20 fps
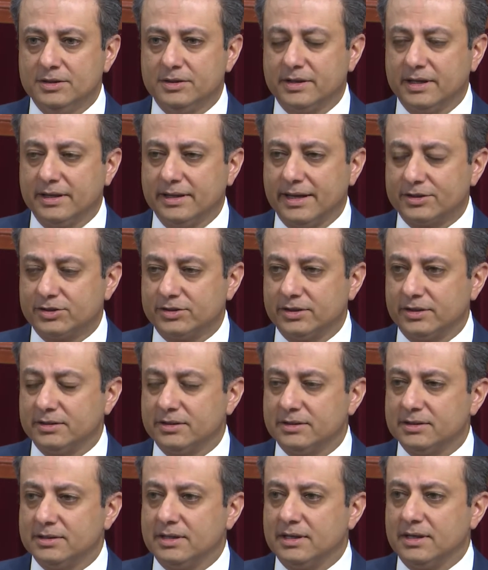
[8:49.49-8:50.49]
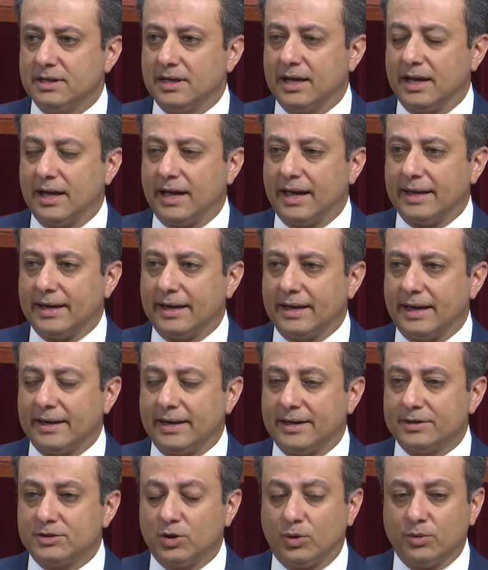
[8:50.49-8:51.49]
to the election. And I,
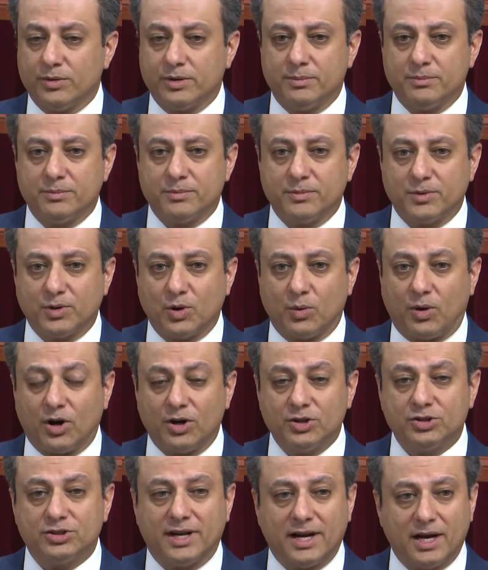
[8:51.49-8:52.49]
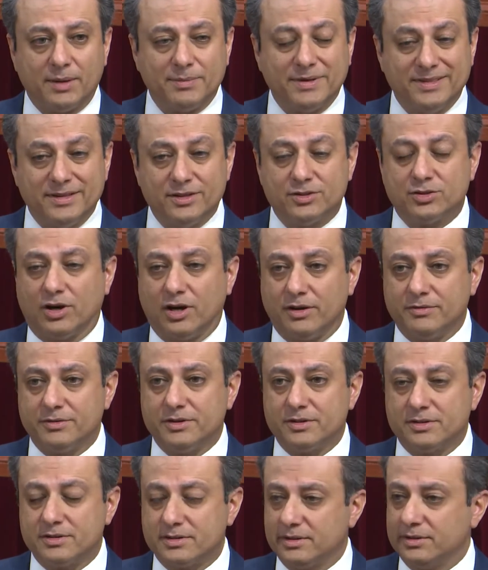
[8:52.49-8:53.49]
and I told them, you know, our job in this
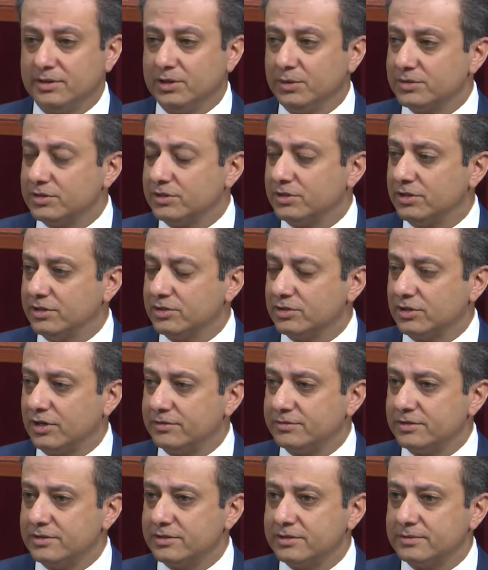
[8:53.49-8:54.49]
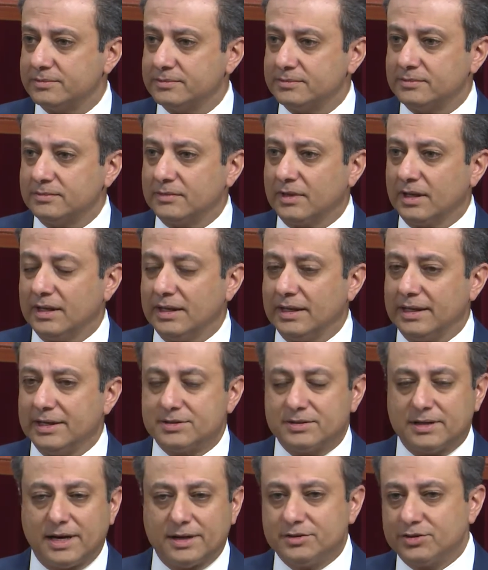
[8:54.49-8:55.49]
office, in the U S Attorney's Office,
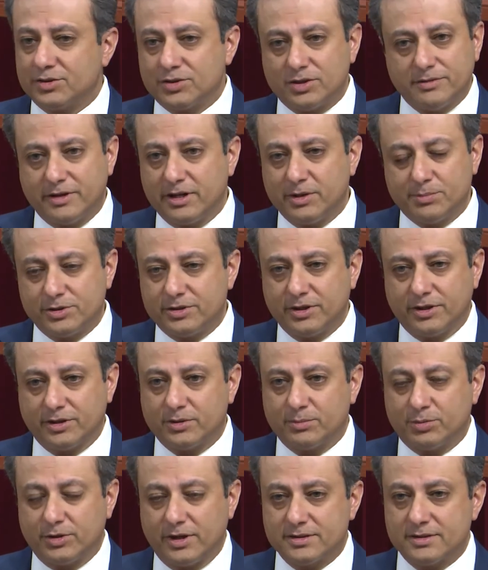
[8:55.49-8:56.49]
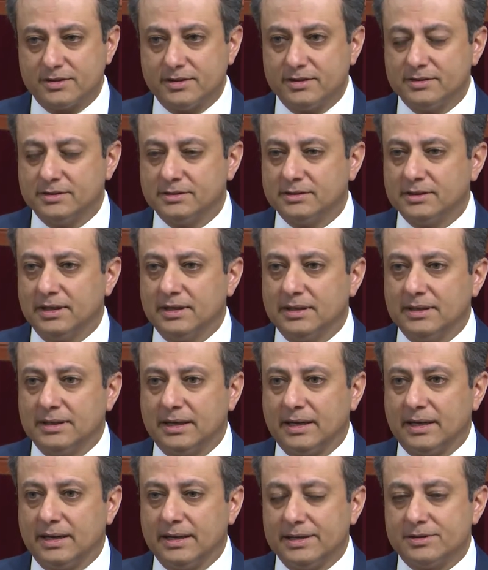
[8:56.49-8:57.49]
is not to serve any particular president.
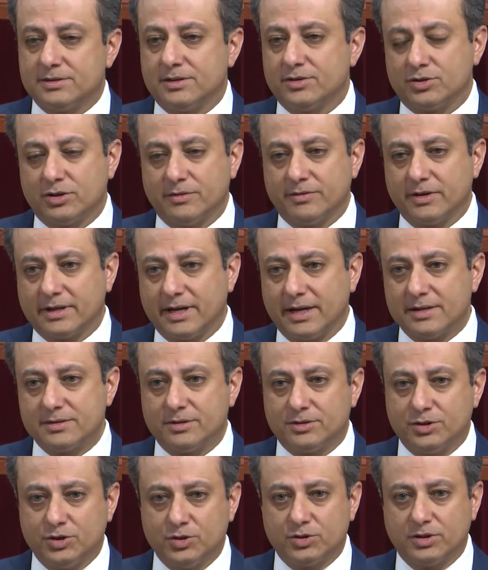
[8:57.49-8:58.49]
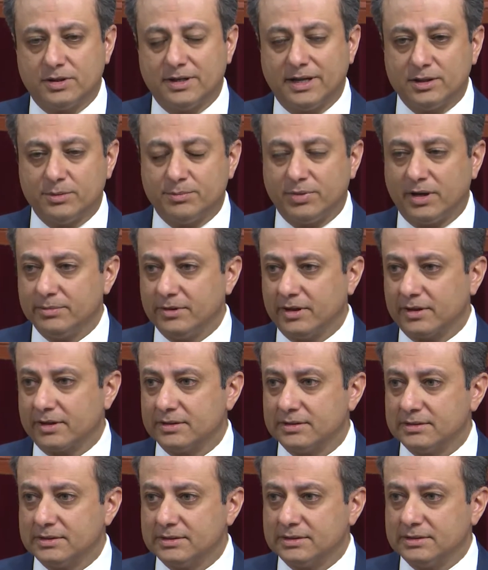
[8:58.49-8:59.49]
Uh, it's to serve the Constitution and the public.
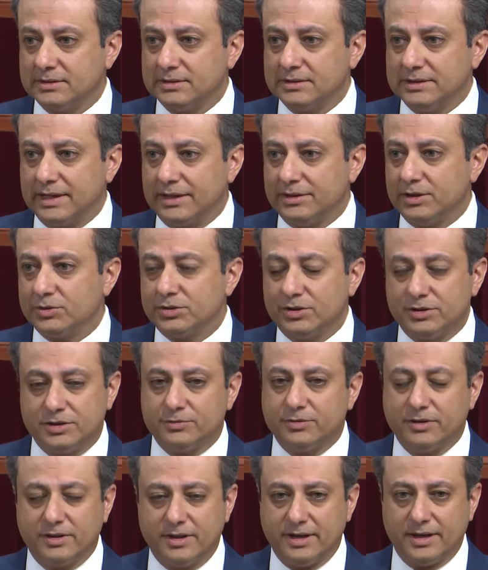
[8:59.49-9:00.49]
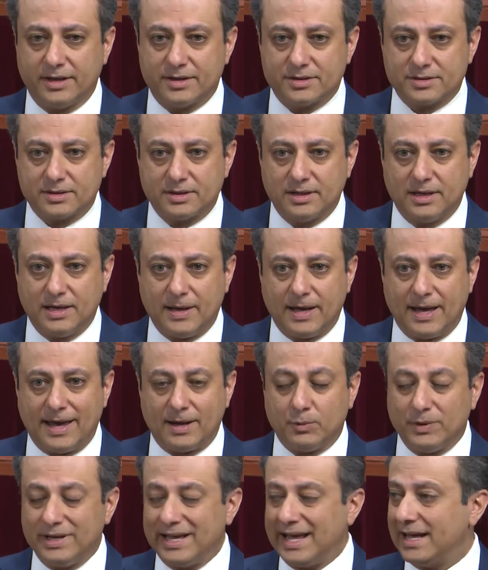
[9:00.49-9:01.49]
And those are different things.
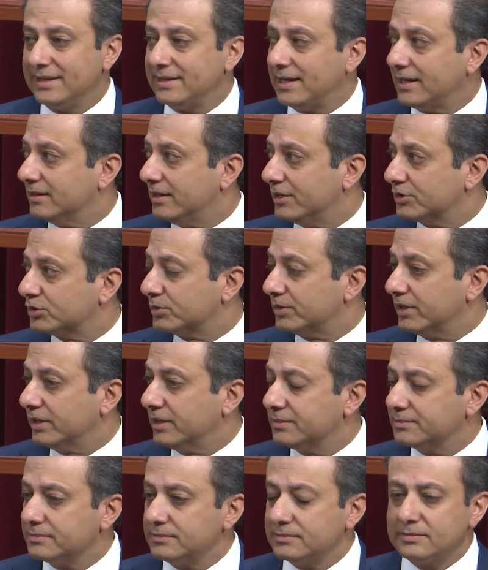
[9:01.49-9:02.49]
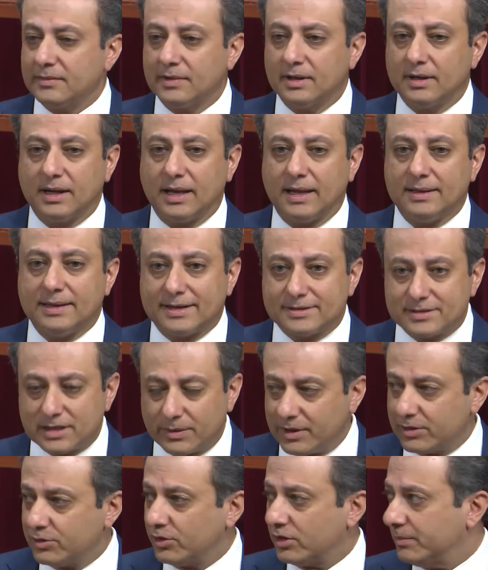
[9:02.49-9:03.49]
And we had that luxury, and that's
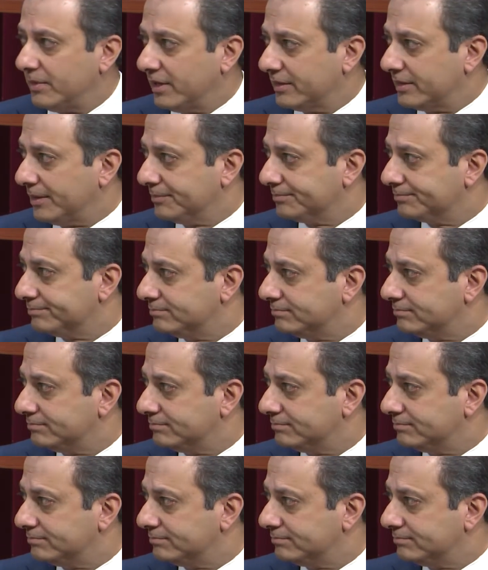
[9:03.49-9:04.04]
how I thought about that.